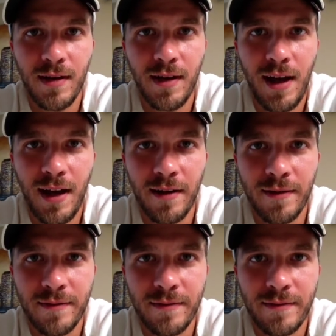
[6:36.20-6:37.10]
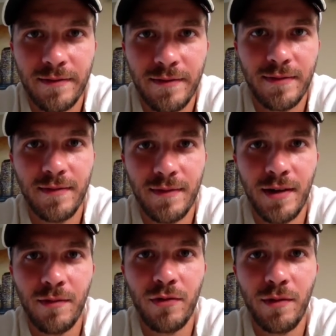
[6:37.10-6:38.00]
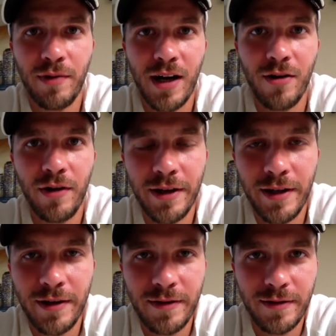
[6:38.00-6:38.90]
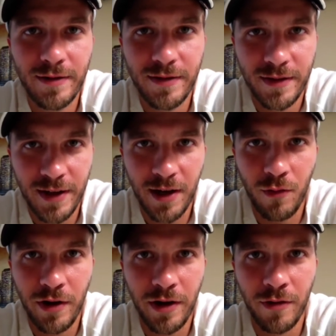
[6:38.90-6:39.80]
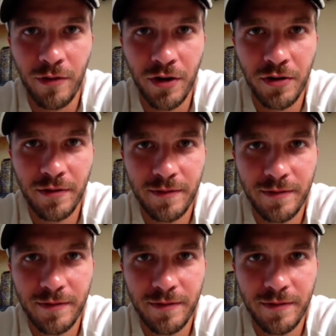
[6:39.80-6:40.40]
Yeah. Number one power ranking, second week in a row.